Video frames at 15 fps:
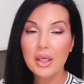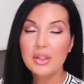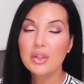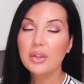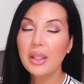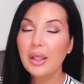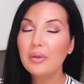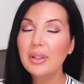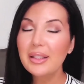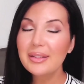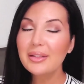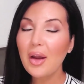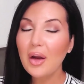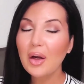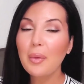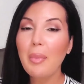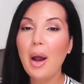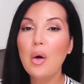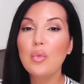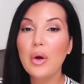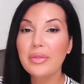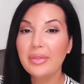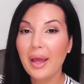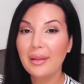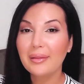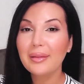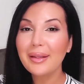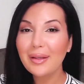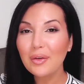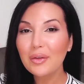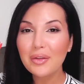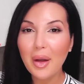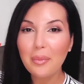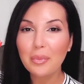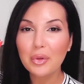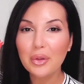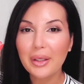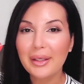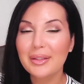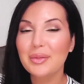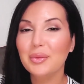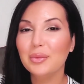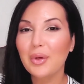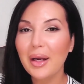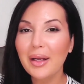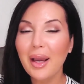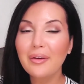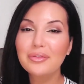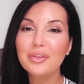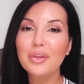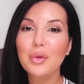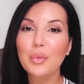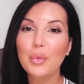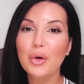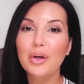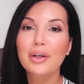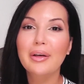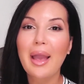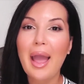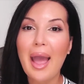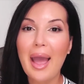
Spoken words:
So now let's talk about what that little number is right after the word